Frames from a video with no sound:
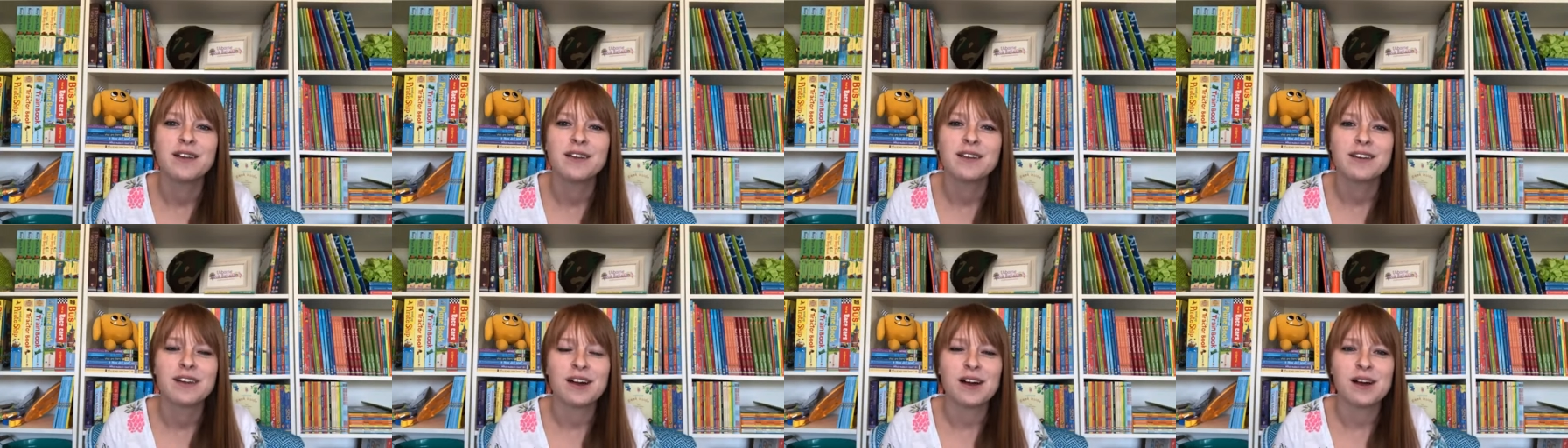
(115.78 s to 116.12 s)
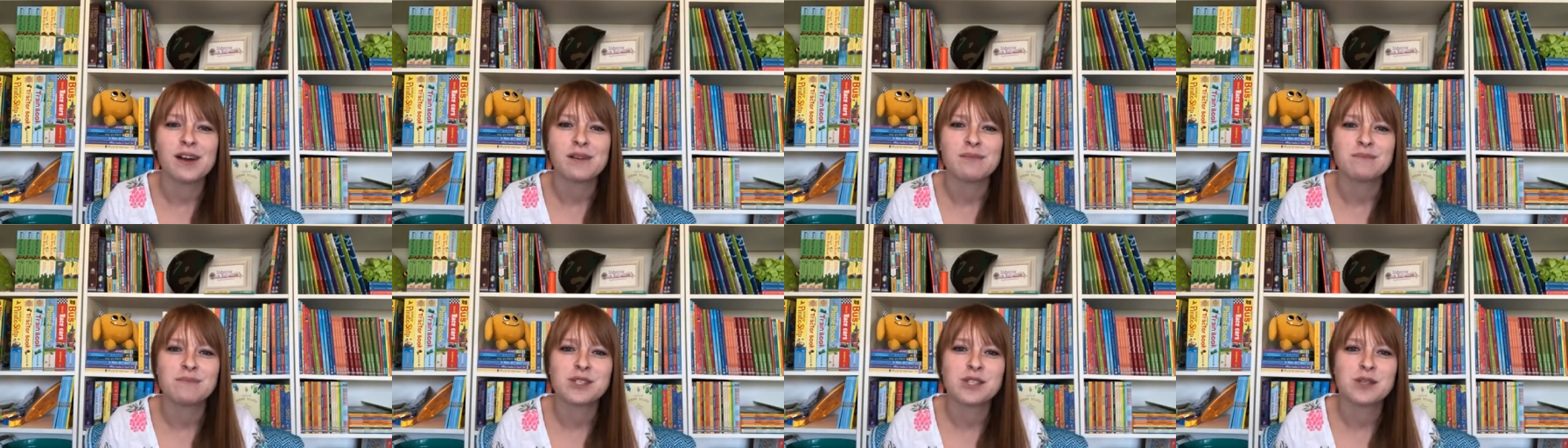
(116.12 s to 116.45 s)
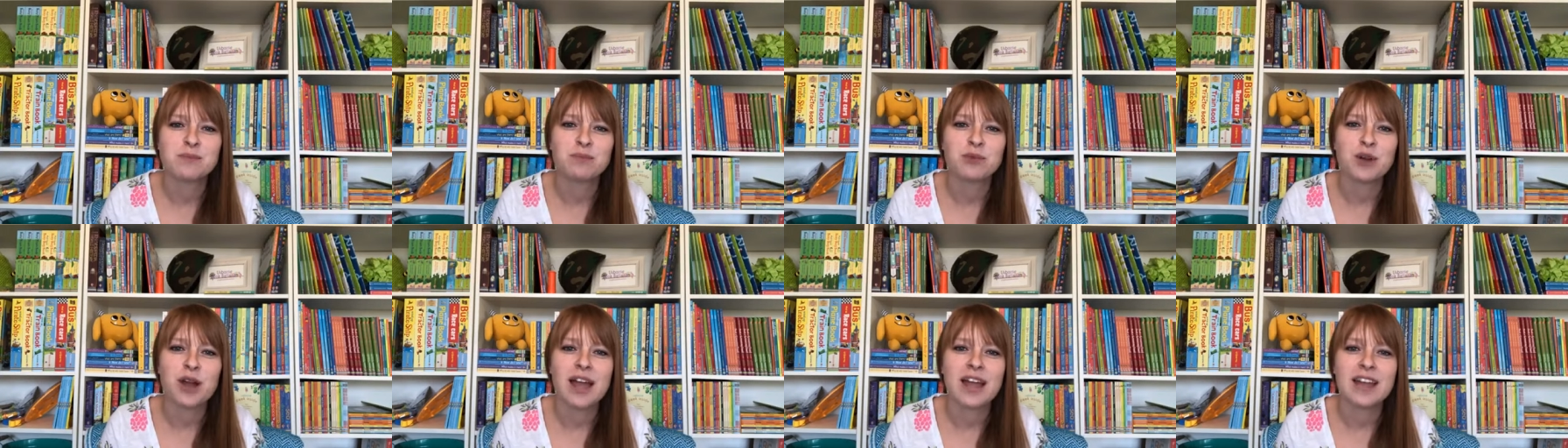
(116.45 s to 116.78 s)
um,
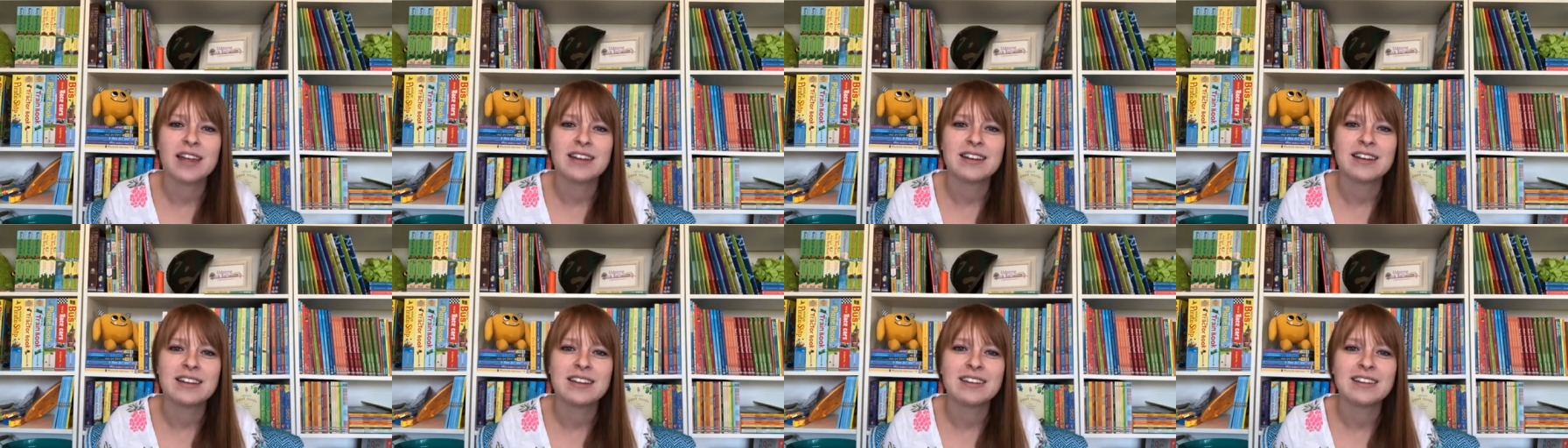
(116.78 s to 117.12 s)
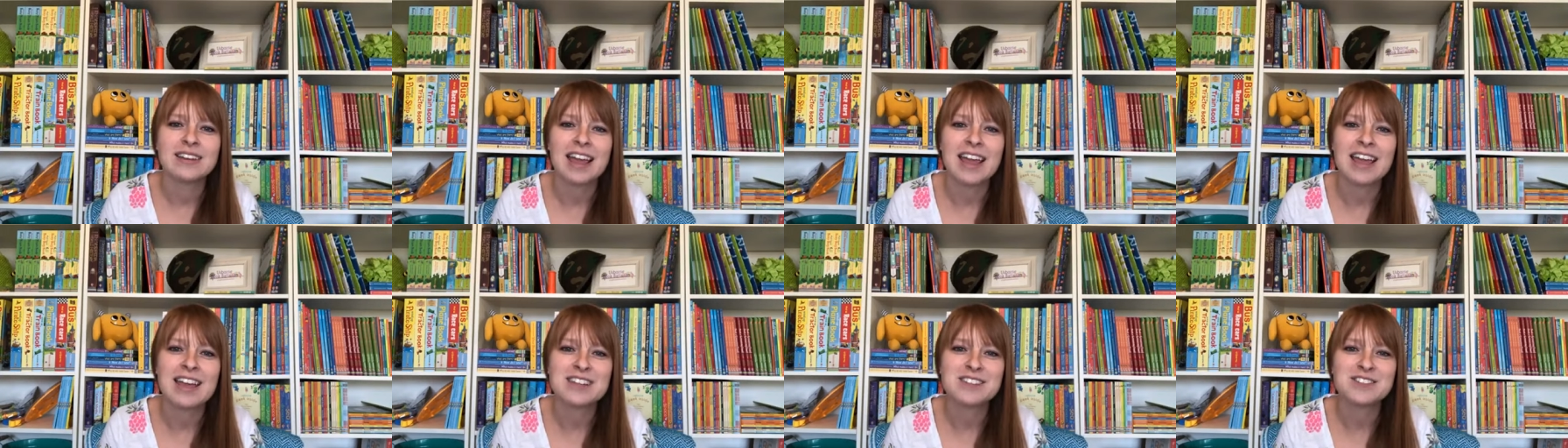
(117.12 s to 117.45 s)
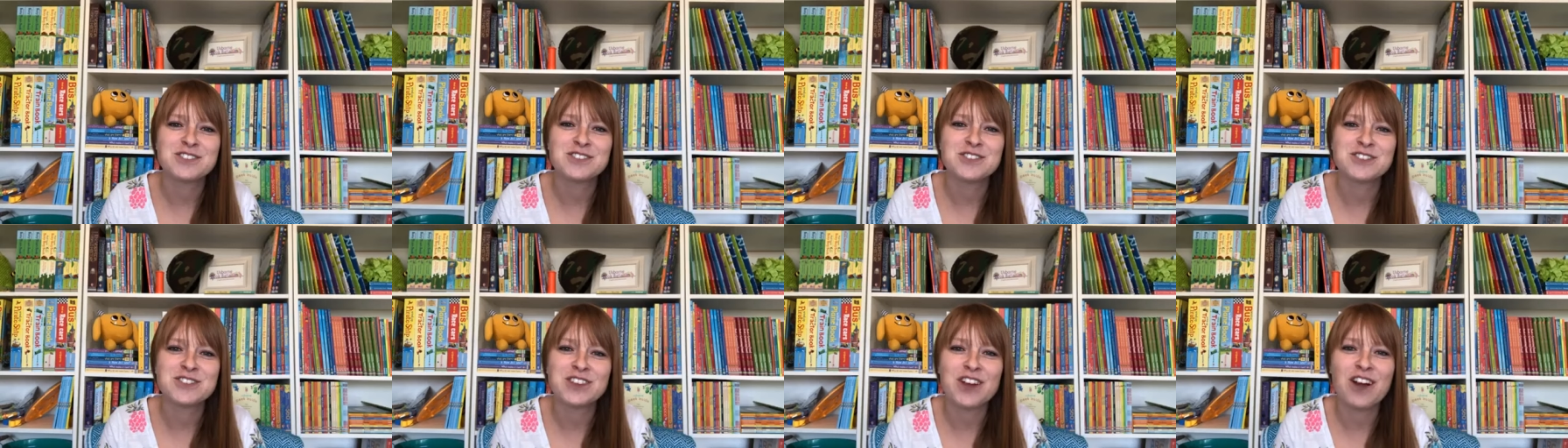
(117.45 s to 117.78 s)
spread
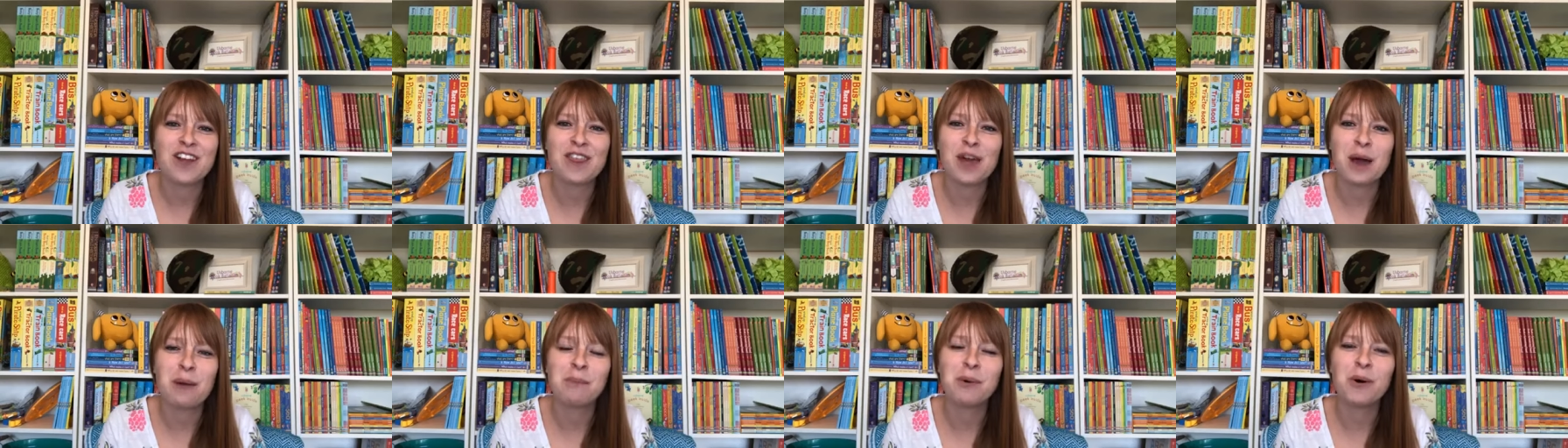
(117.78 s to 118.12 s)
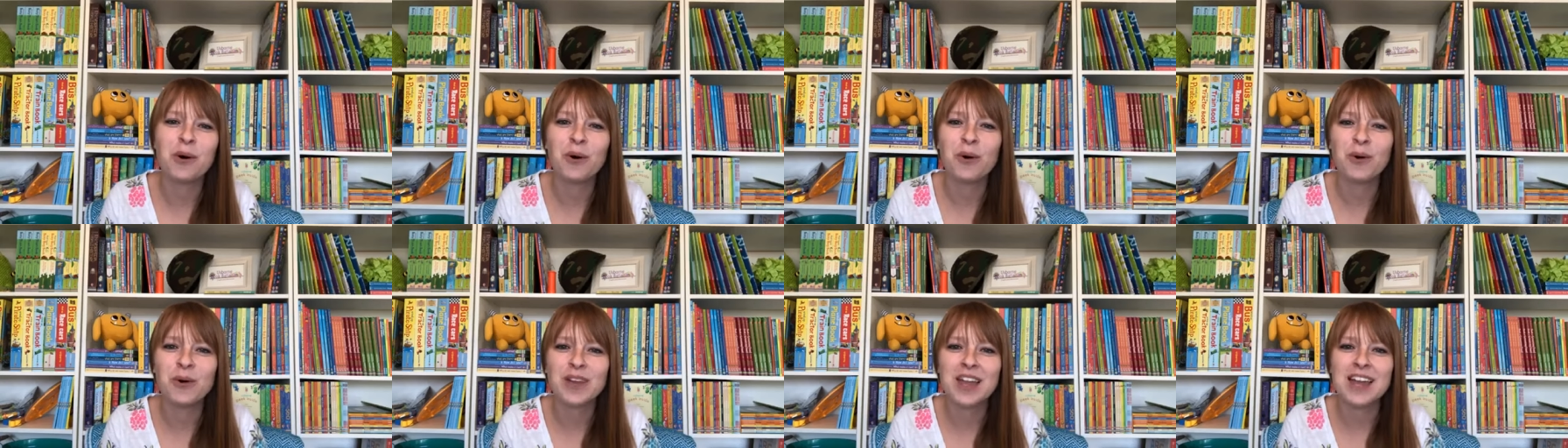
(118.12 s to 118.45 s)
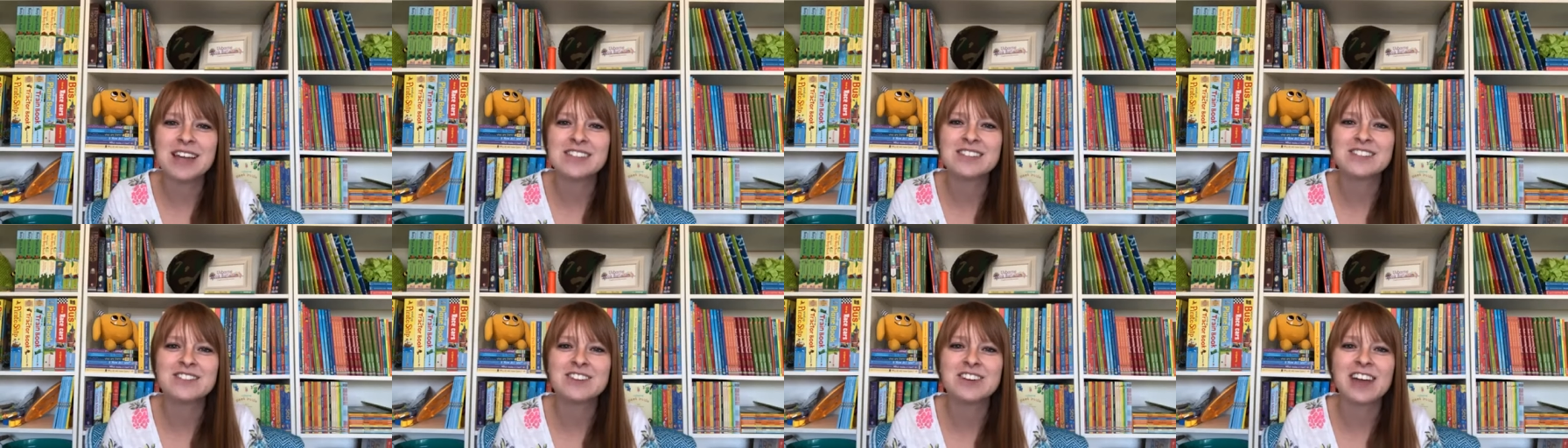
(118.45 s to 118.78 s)
answers on that poll
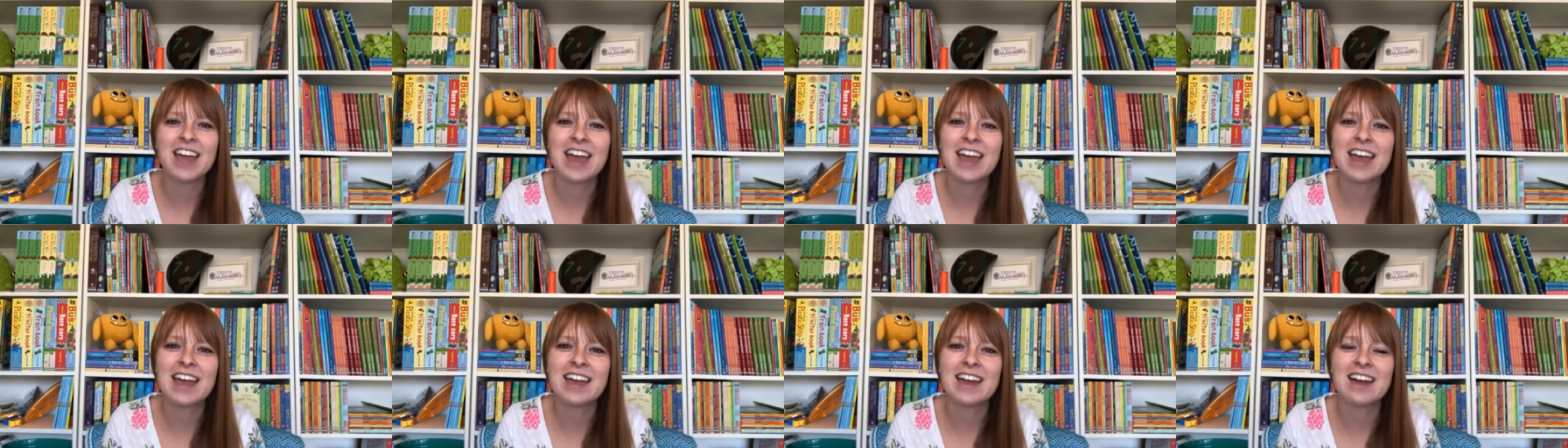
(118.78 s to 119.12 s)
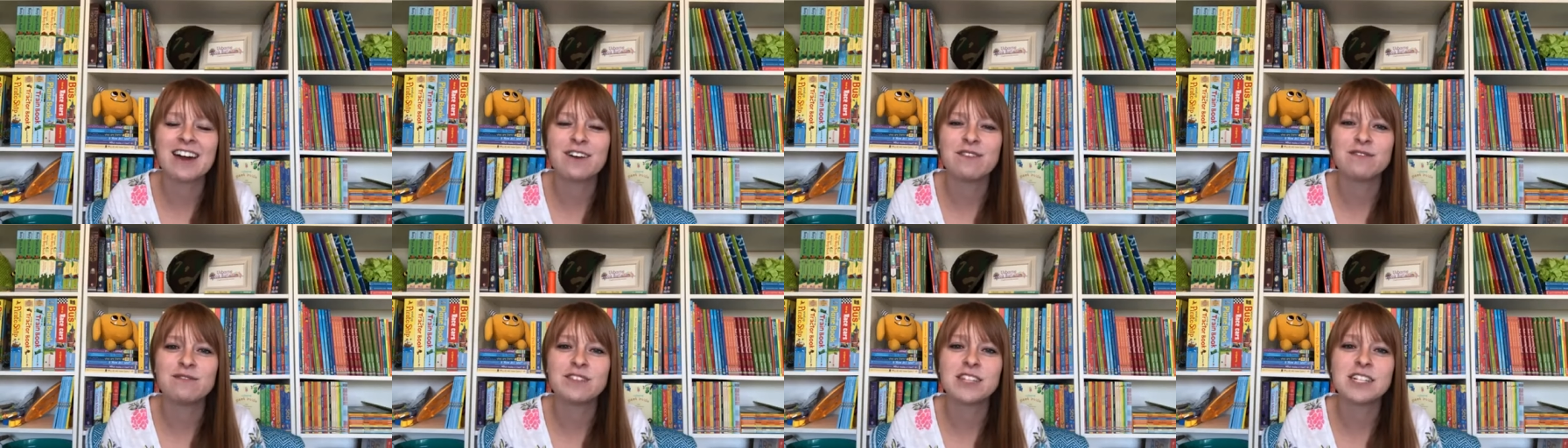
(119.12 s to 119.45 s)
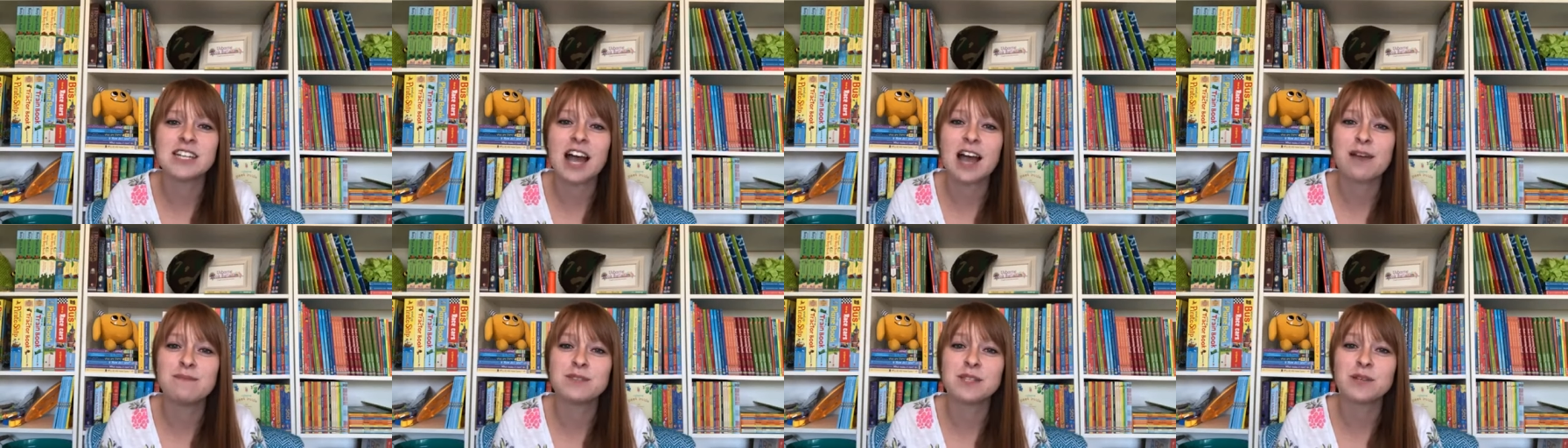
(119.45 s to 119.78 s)
yesterday of the
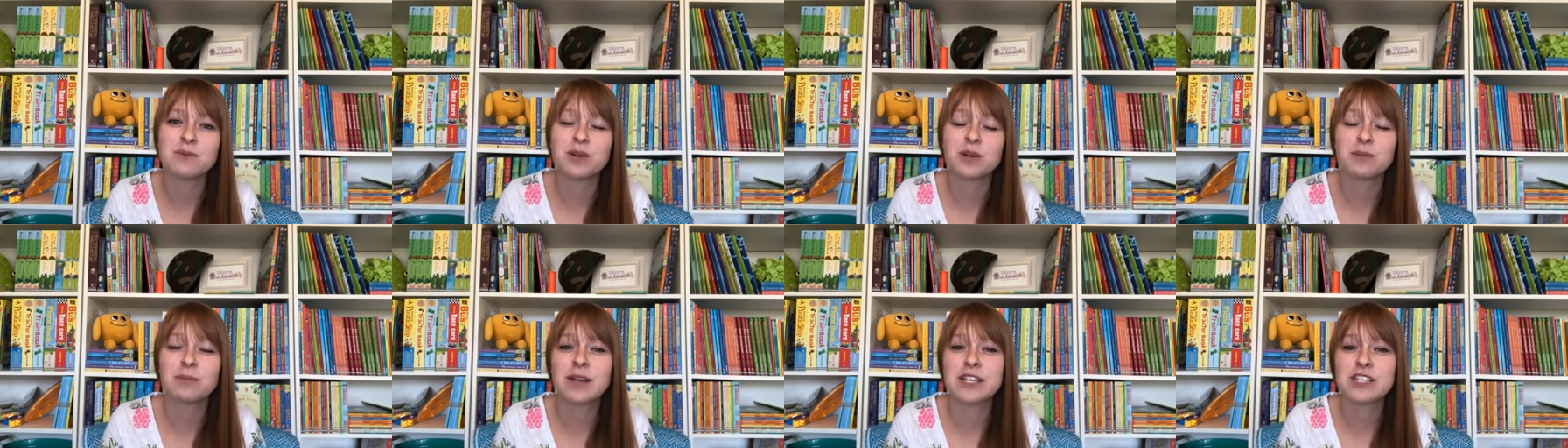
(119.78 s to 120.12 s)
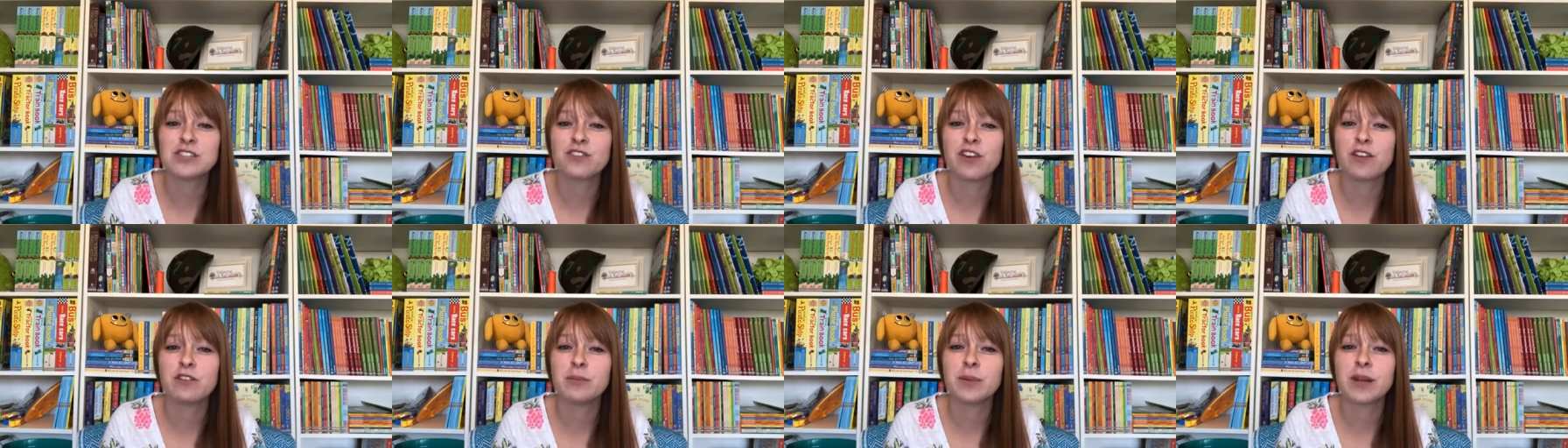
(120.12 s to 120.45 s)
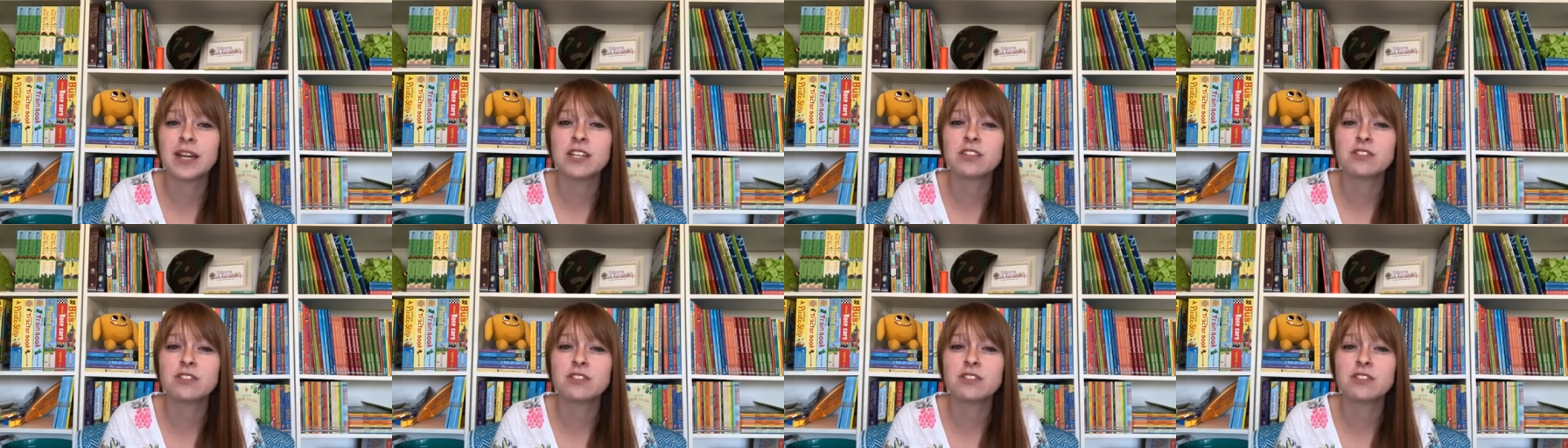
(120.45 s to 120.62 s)
times that work best for everybody.